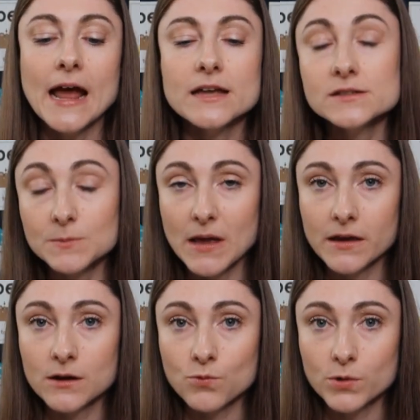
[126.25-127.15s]
and
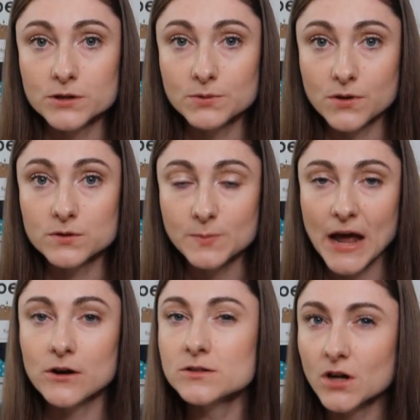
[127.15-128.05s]
spelling words with those
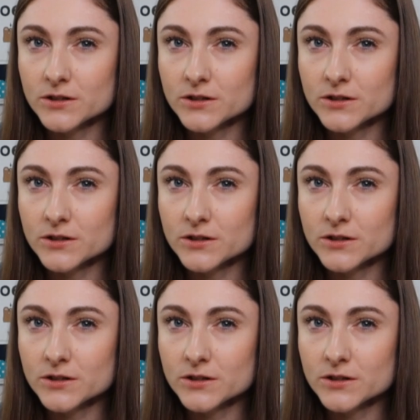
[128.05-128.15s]
patterns.